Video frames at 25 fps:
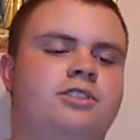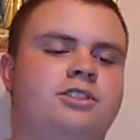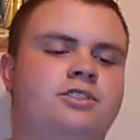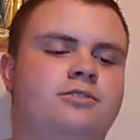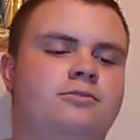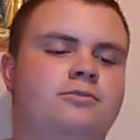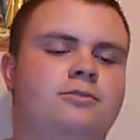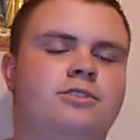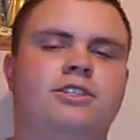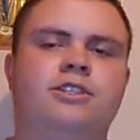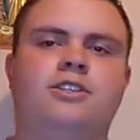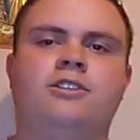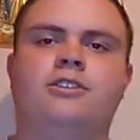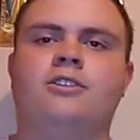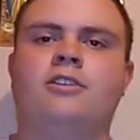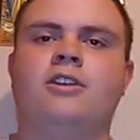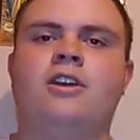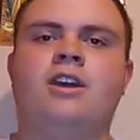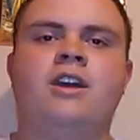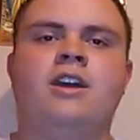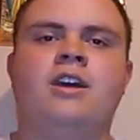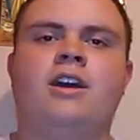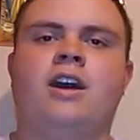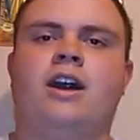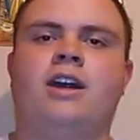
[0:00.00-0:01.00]
This one
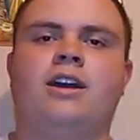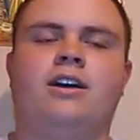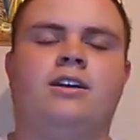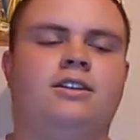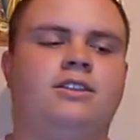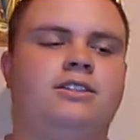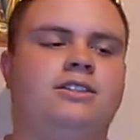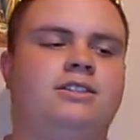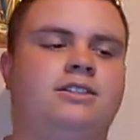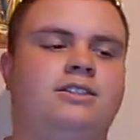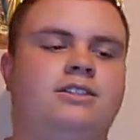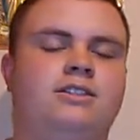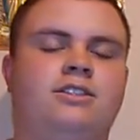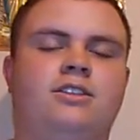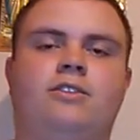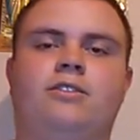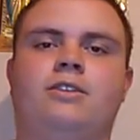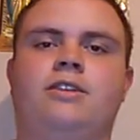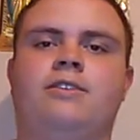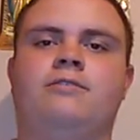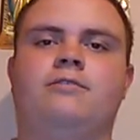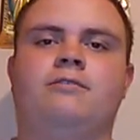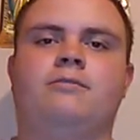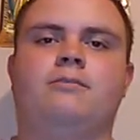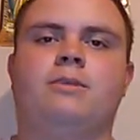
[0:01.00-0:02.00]
here, I honestly
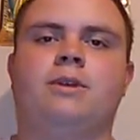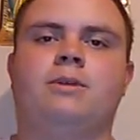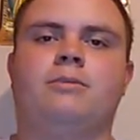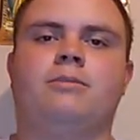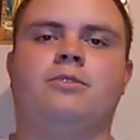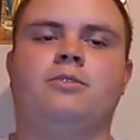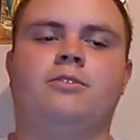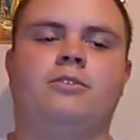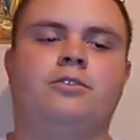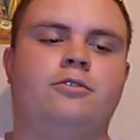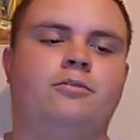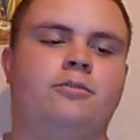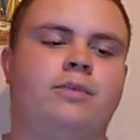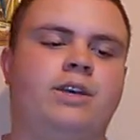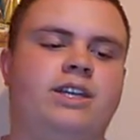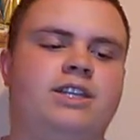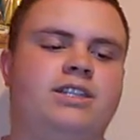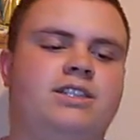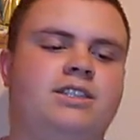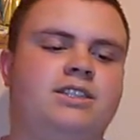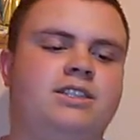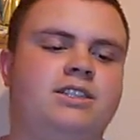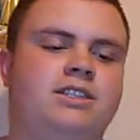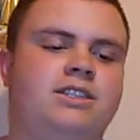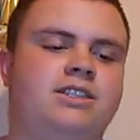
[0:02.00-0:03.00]
don't even remember who
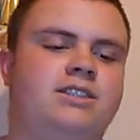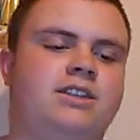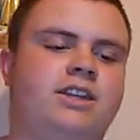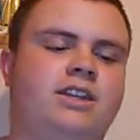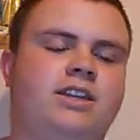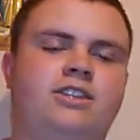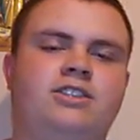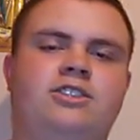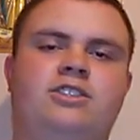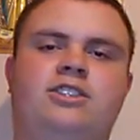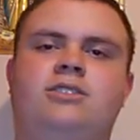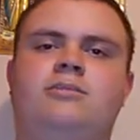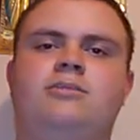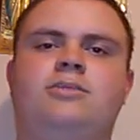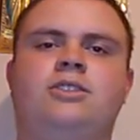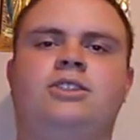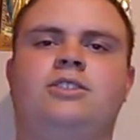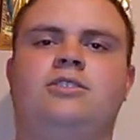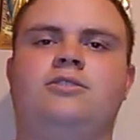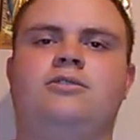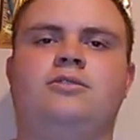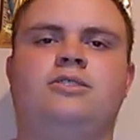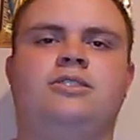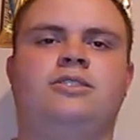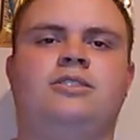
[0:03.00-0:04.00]
makes it. It's like a Jimmy
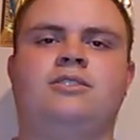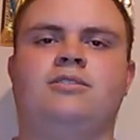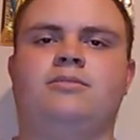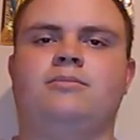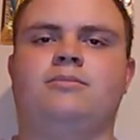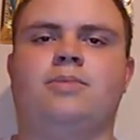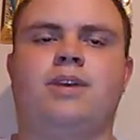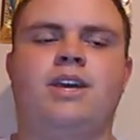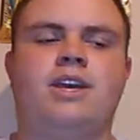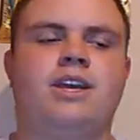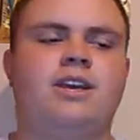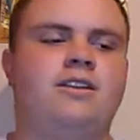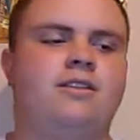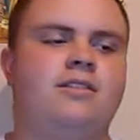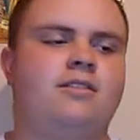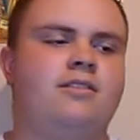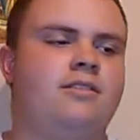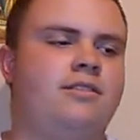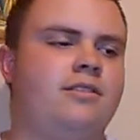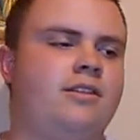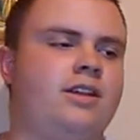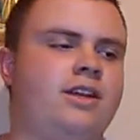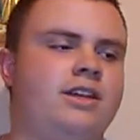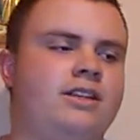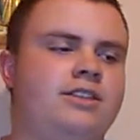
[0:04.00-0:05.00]
Houston bait.
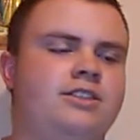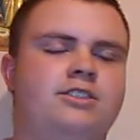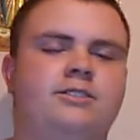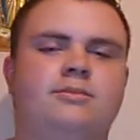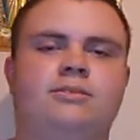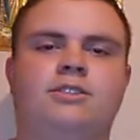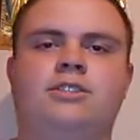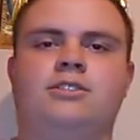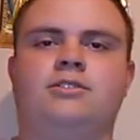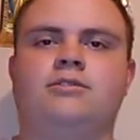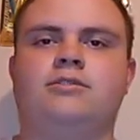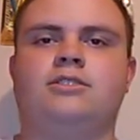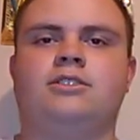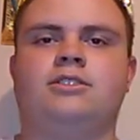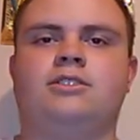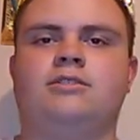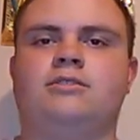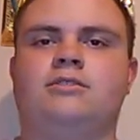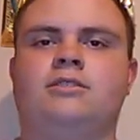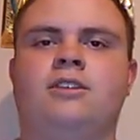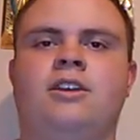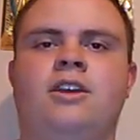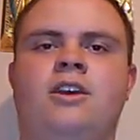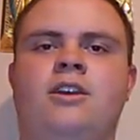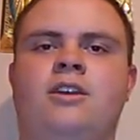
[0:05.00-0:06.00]
Like Jimmy
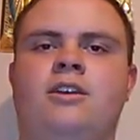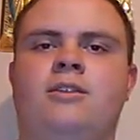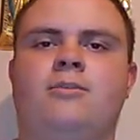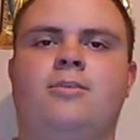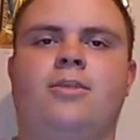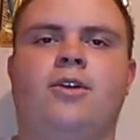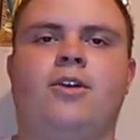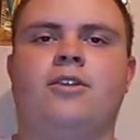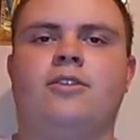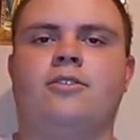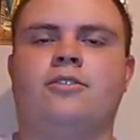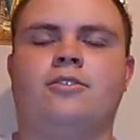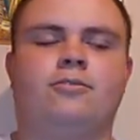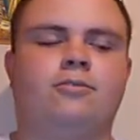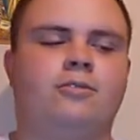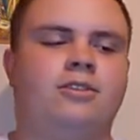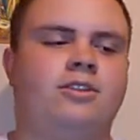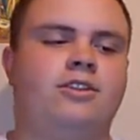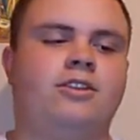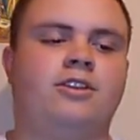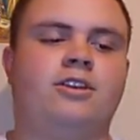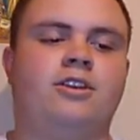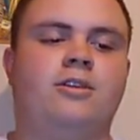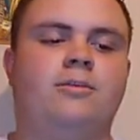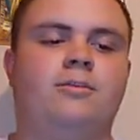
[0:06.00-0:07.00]
Houston partnered
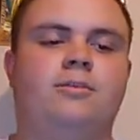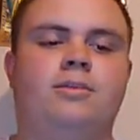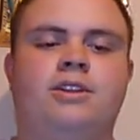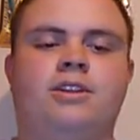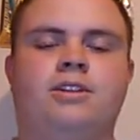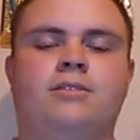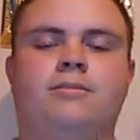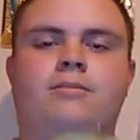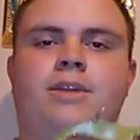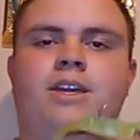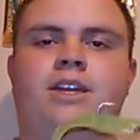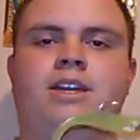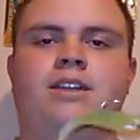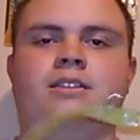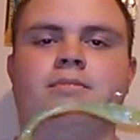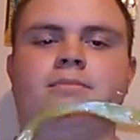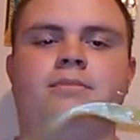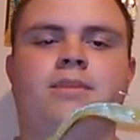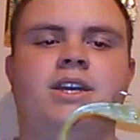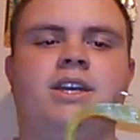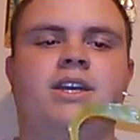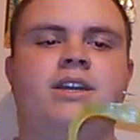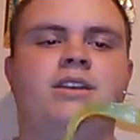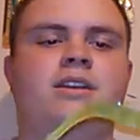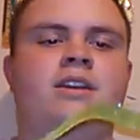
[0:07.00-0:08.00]
with the company to make the
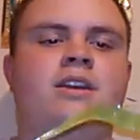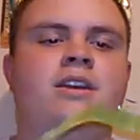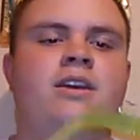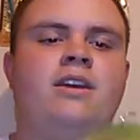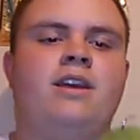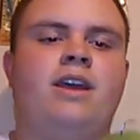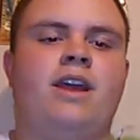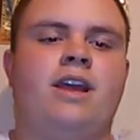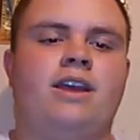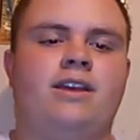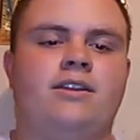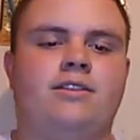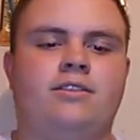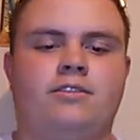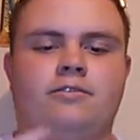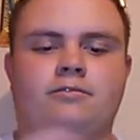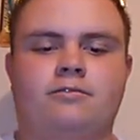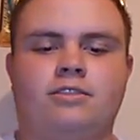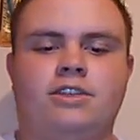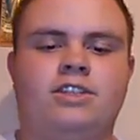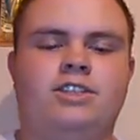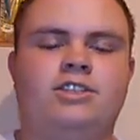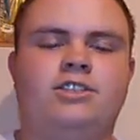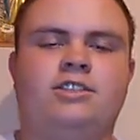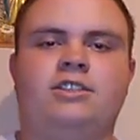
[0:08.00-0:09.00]
bait. And
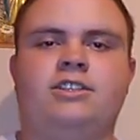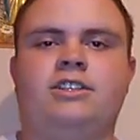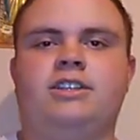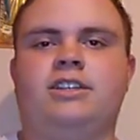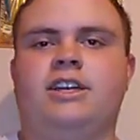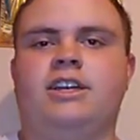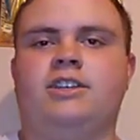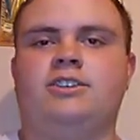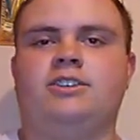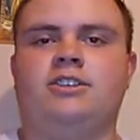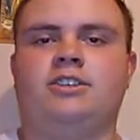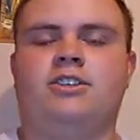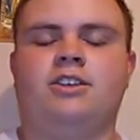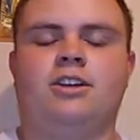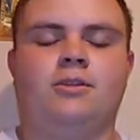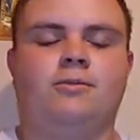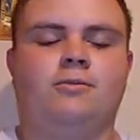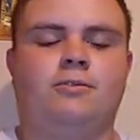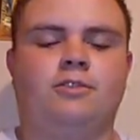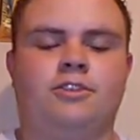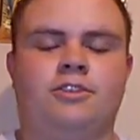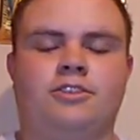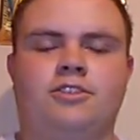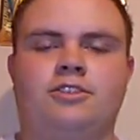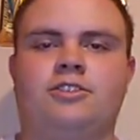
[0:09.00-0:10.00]
originally it actually
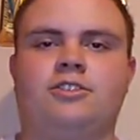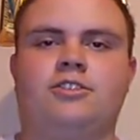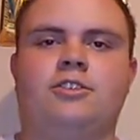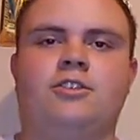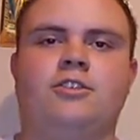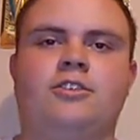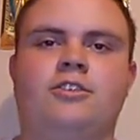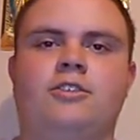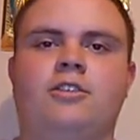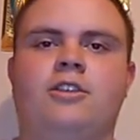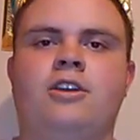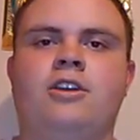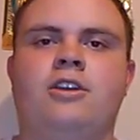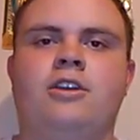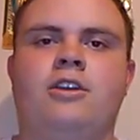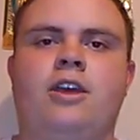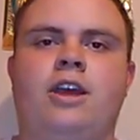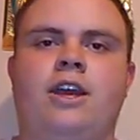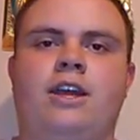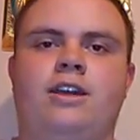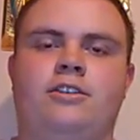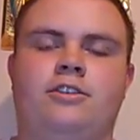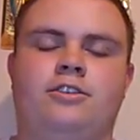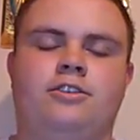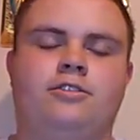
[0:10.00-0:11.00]
come with a skirt
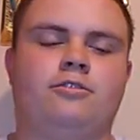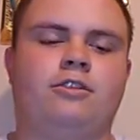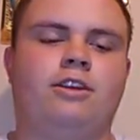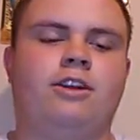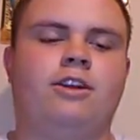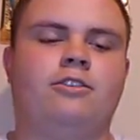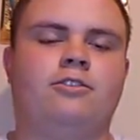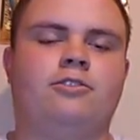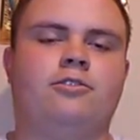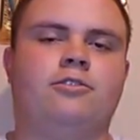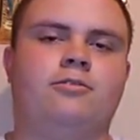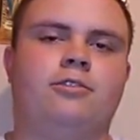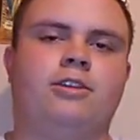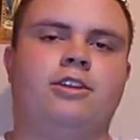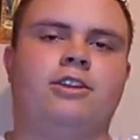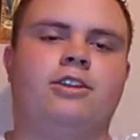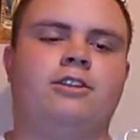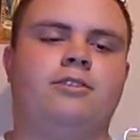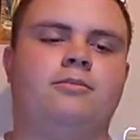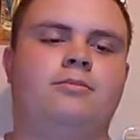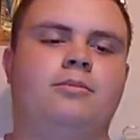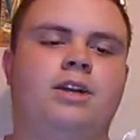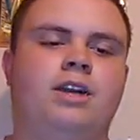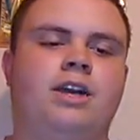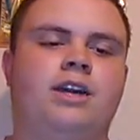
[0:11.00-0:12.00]
and a trailer with
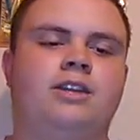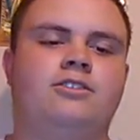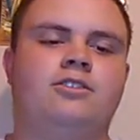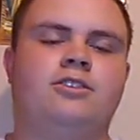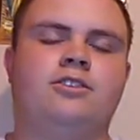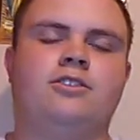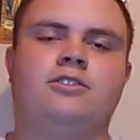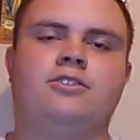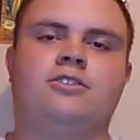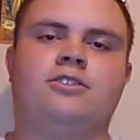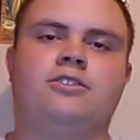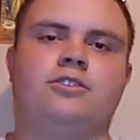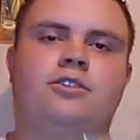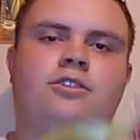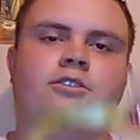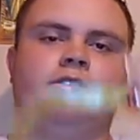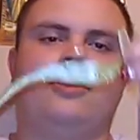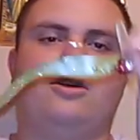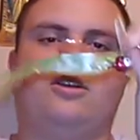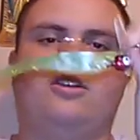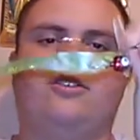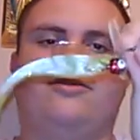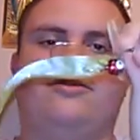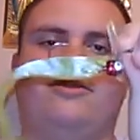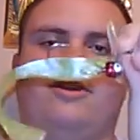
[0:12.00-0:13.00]
it, but I took the skirt
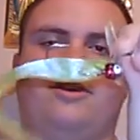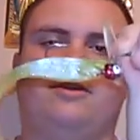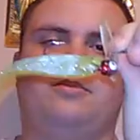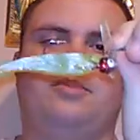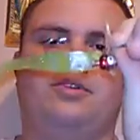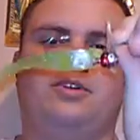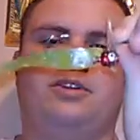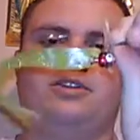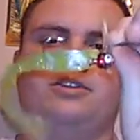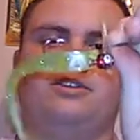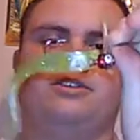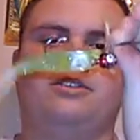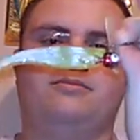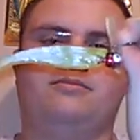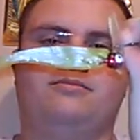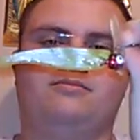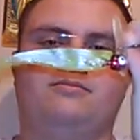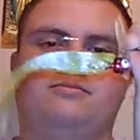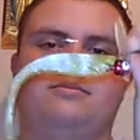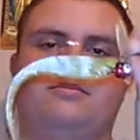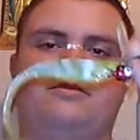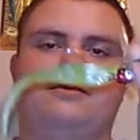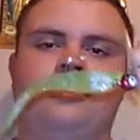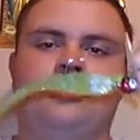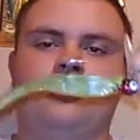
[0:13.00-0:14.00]
off and put a
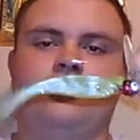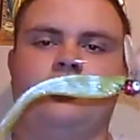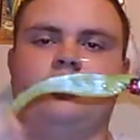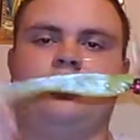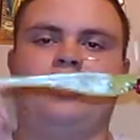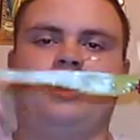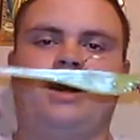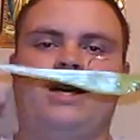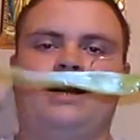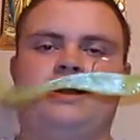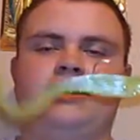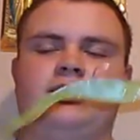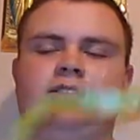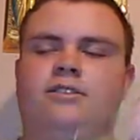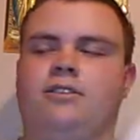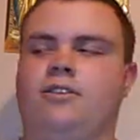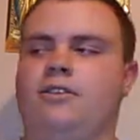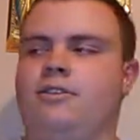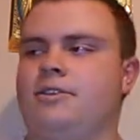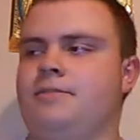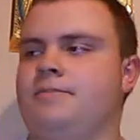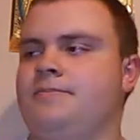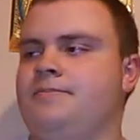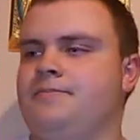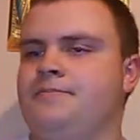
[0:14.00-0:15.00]
little plastic
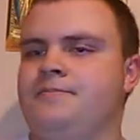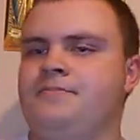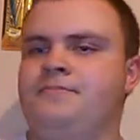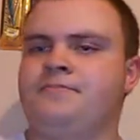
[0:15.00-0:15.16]
on it.